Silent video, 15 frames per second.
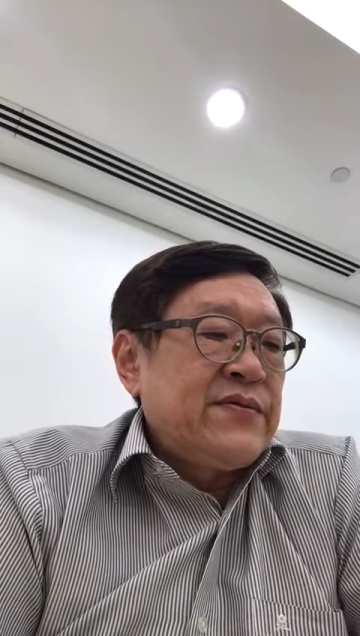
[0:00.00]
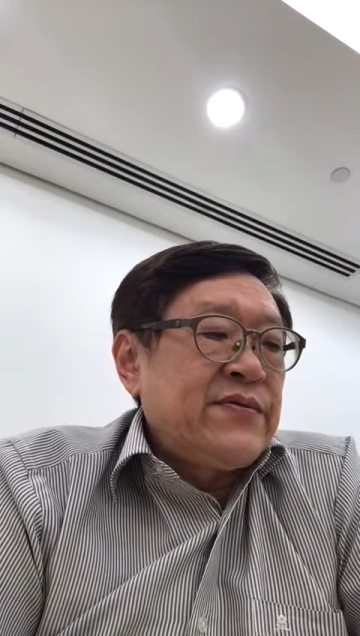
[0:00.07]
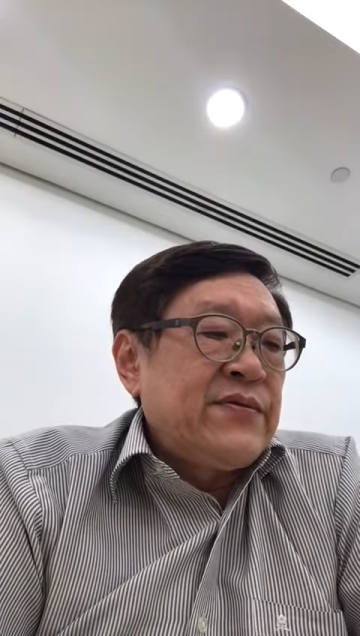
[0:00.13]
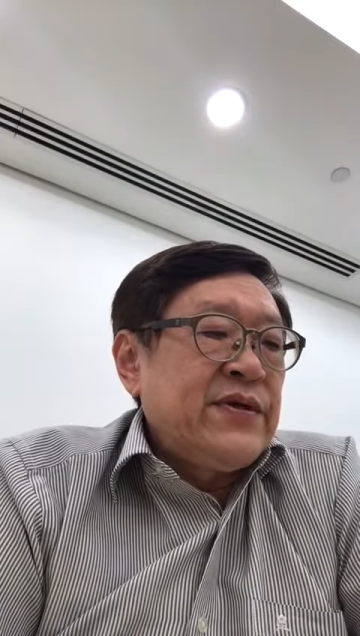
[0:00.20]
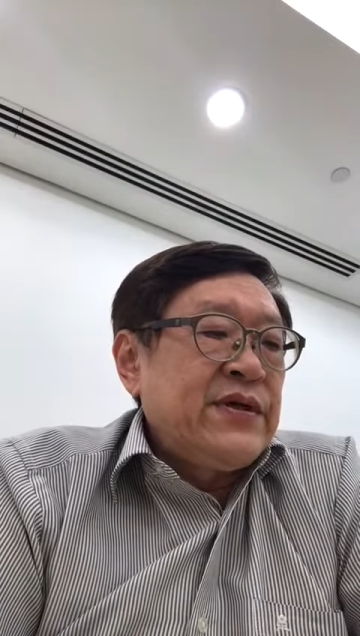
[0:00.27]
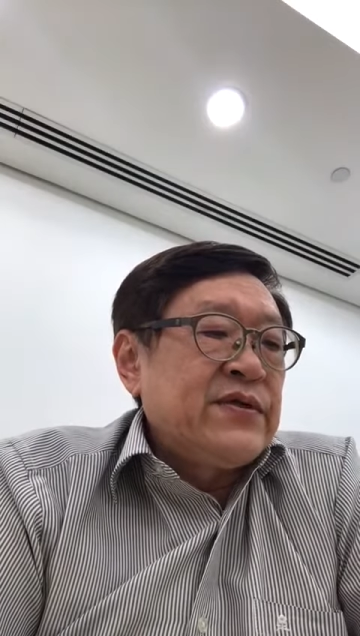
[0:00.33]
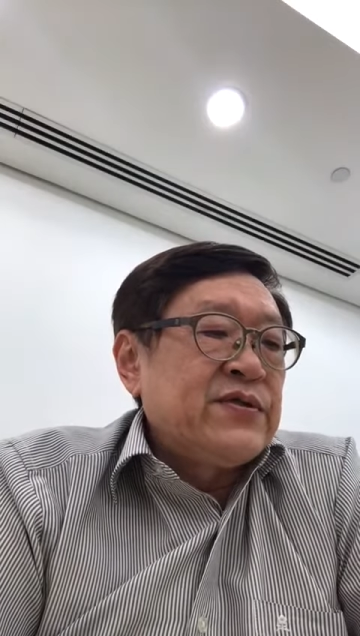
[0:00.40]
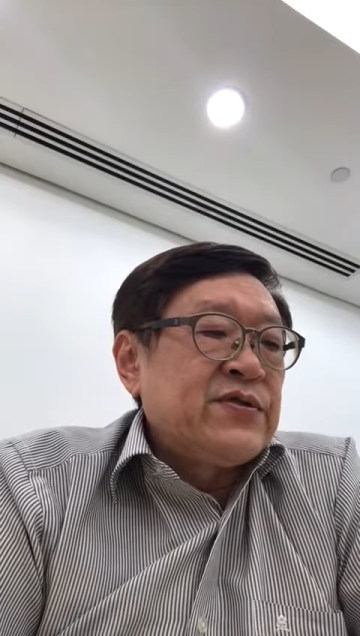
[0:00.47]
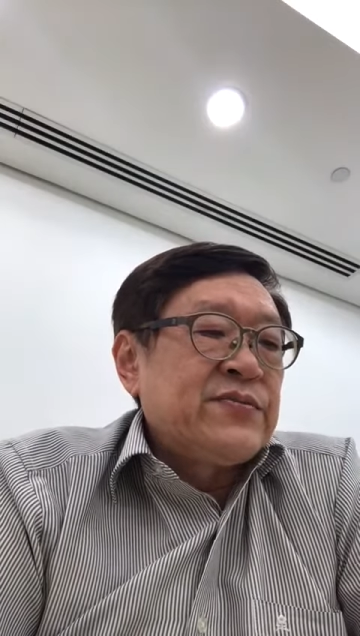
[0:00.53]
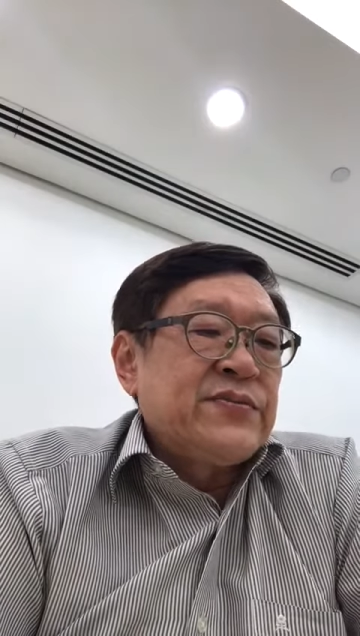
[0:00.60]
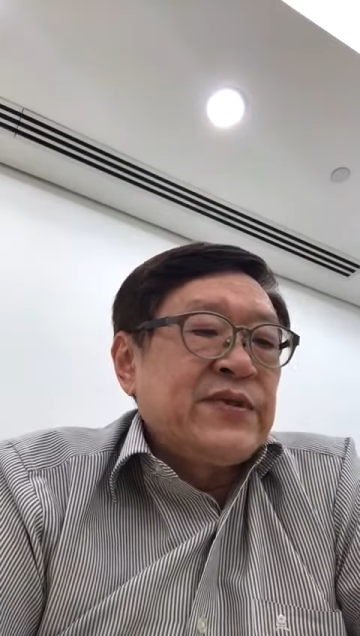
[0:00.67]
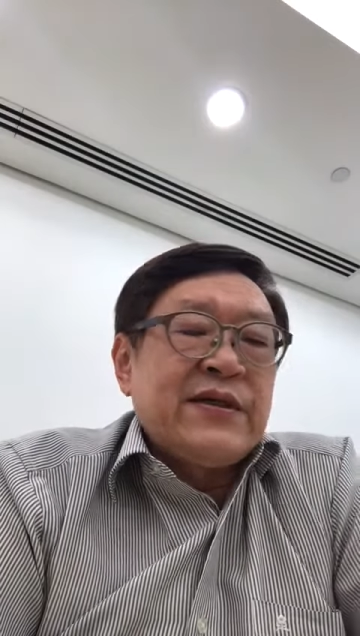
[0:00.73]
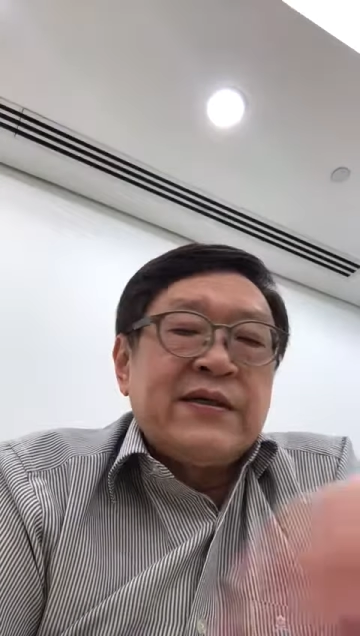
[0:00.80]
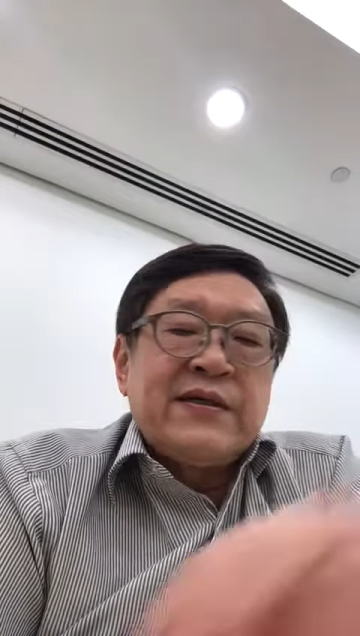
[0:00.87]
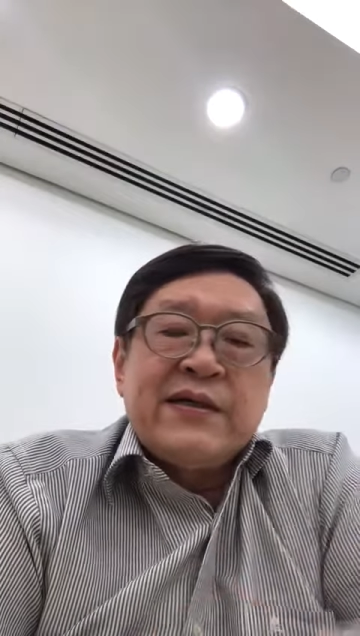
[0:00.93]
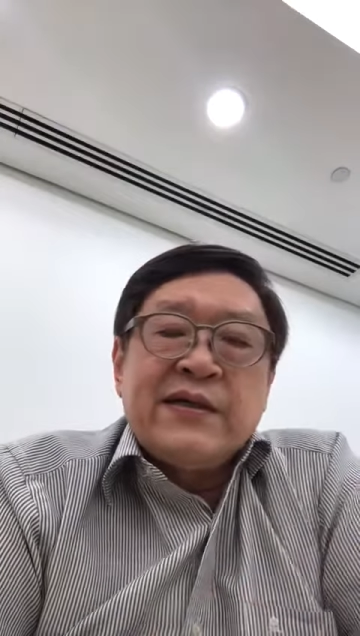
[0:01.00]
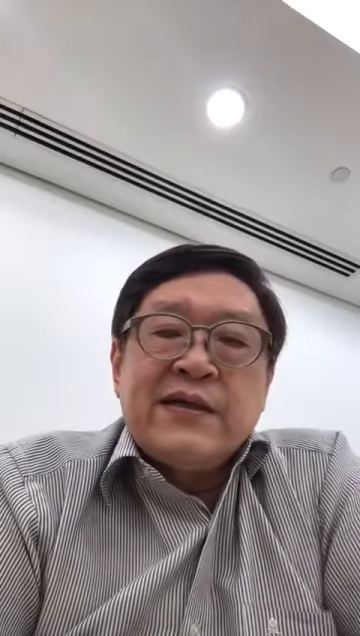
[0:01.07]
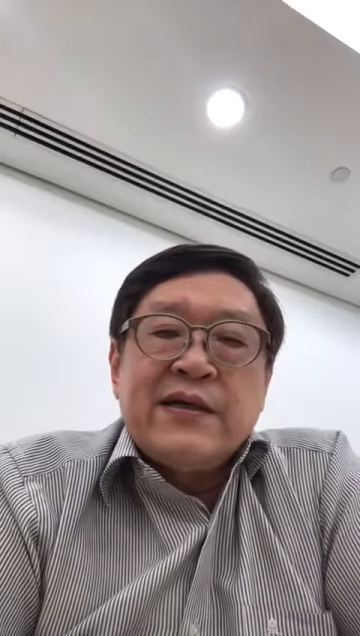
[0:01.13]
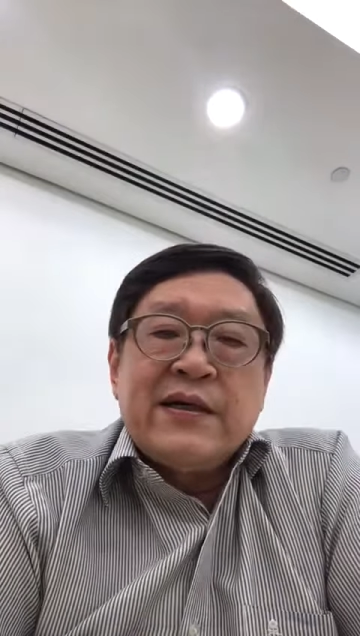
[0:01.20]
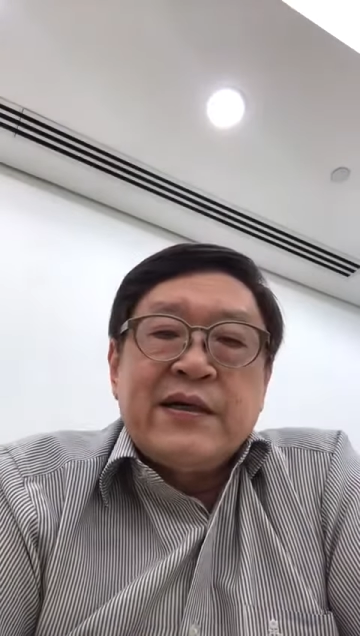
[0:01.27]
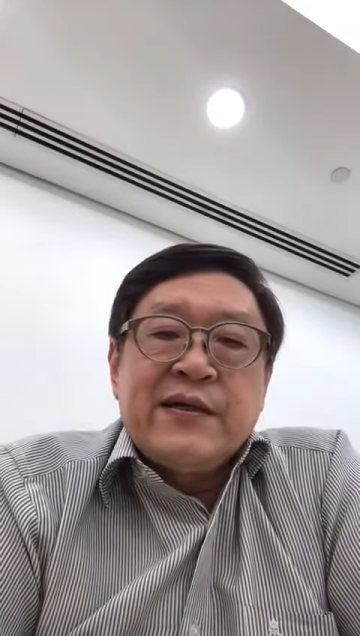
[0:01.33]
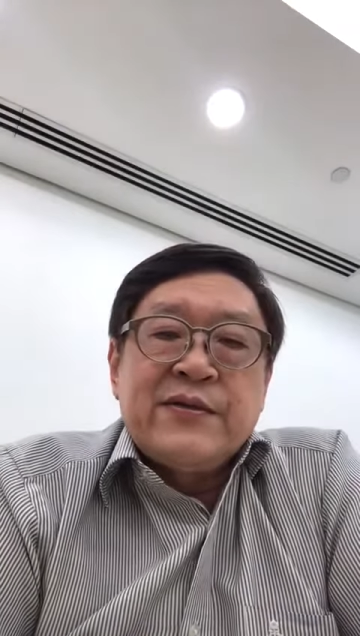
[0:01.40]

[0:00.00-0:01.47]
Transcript: three should be uh,